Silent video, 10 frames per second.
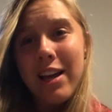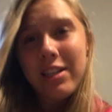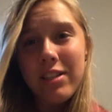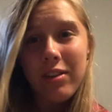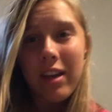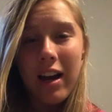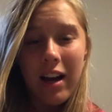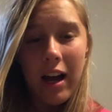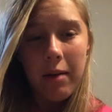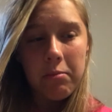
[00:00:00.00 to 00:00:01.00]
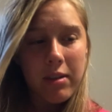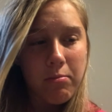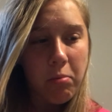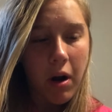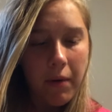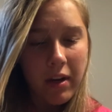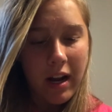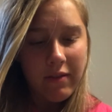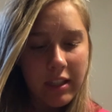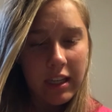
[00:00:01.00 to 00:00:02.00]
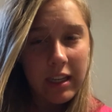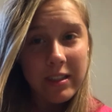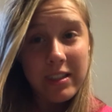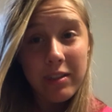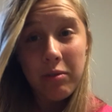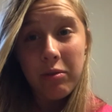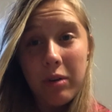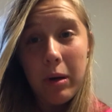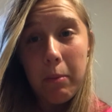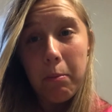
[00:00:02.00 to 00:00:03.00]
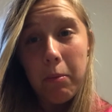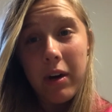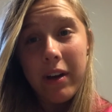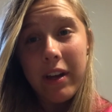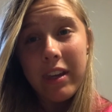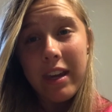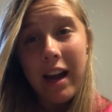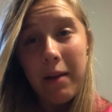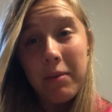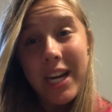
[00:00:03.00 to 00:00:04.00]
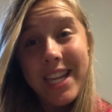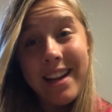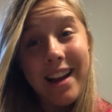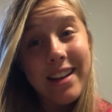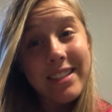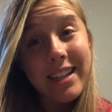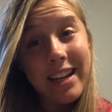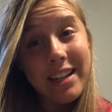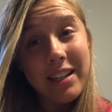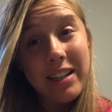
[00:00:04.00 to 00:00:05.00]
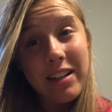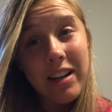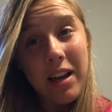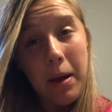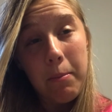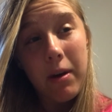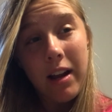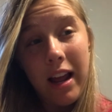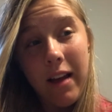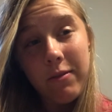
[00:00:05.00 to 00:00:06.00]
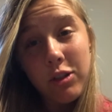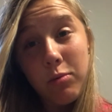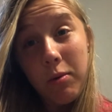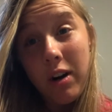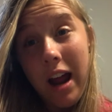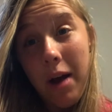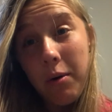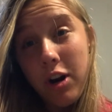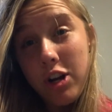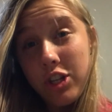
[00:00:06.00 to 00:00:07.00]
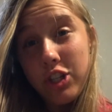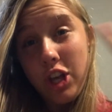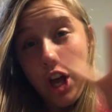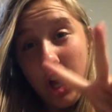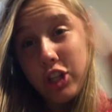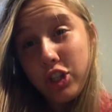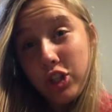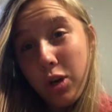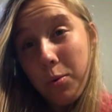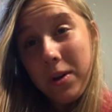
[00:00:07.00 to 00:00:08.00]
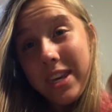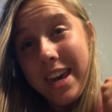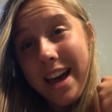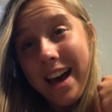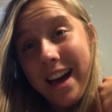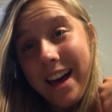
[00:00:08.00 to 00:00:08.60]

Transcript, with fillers: So yeah, I'm probably gonna have to eat soon, but yeah, I'm getting kind of tired, but I have 2 more hours, so yeah.